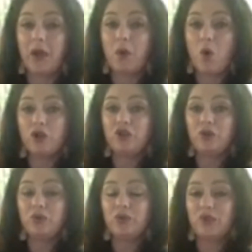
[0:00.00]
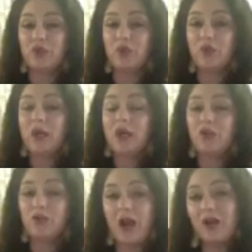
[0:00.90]
They want you to,
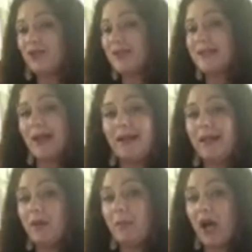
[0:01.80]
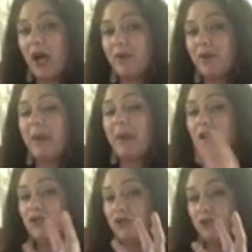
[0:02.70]
you're not just signing the bottom of the
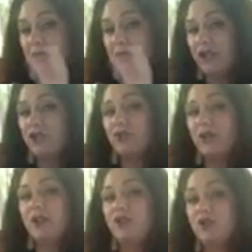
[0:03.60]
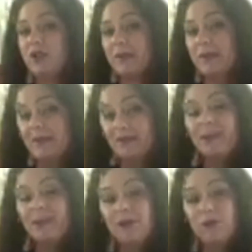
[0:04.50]
page, you're initialing that you
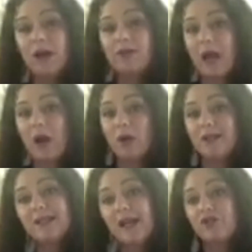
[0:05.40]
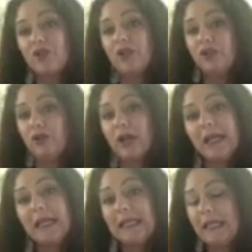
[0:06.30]
specifically read that one section and you're going
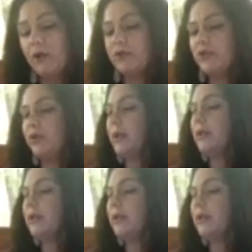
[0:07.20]
to adhere to it.